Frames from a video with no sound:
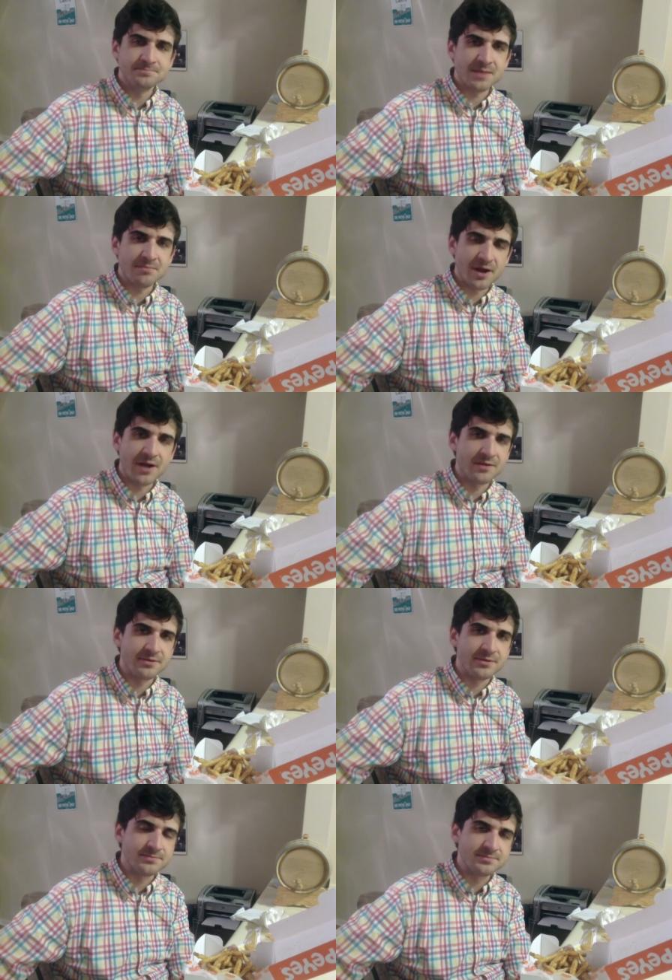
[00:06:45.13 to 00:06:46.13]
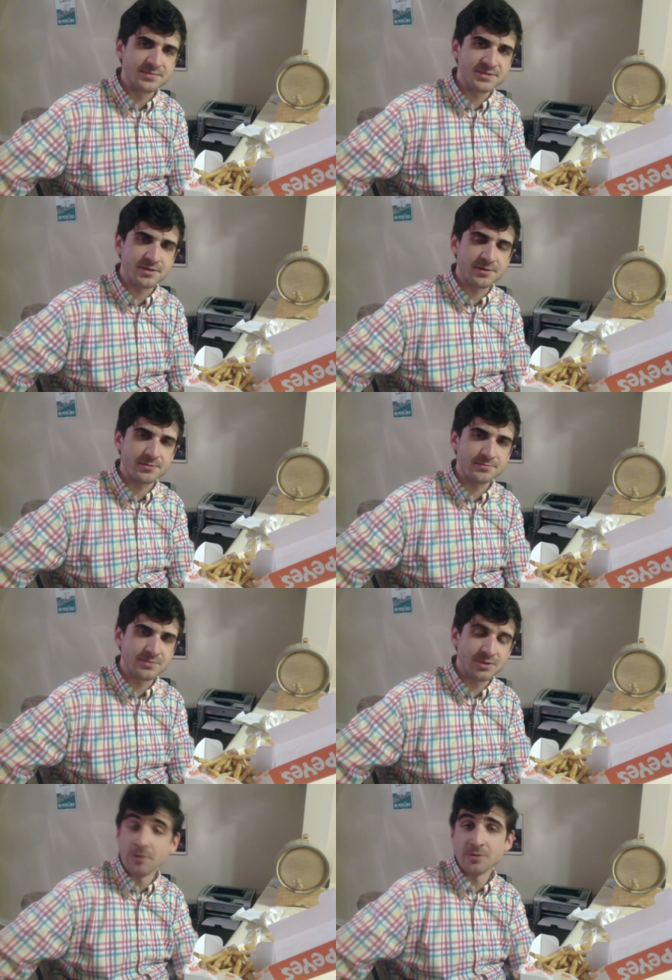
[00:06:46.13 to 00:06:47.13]
I'm proud of you. So
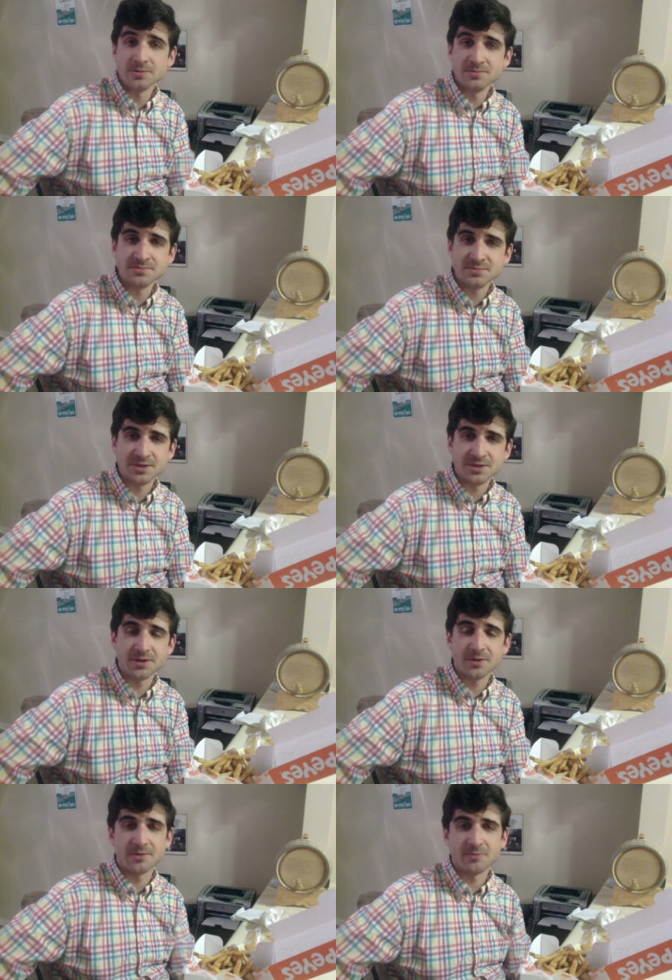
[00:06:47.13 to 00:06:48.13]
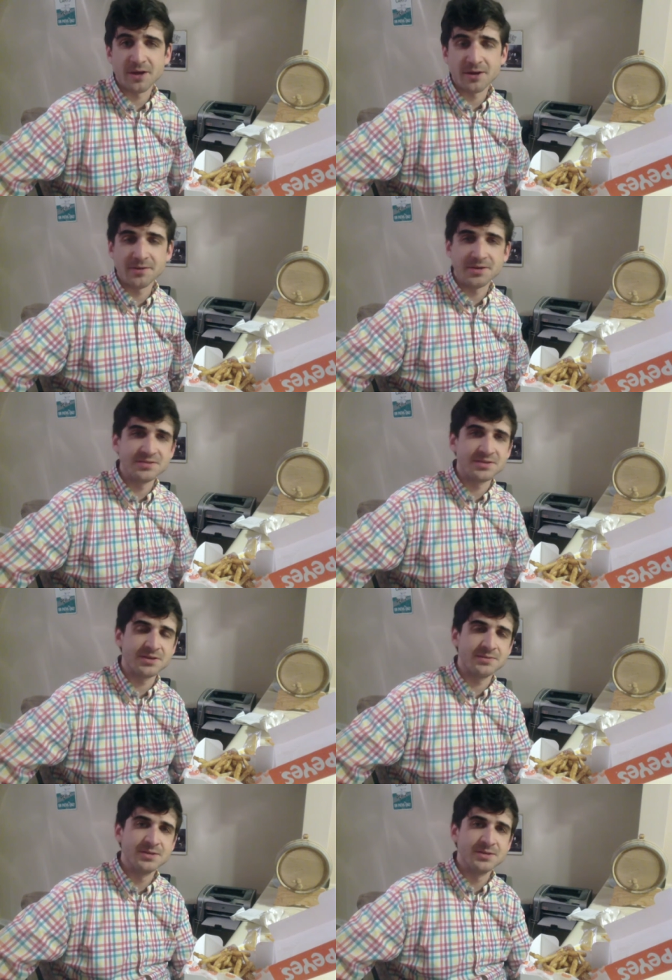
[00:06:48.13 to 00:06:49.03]
your uncle is going to go ahead and rate all this a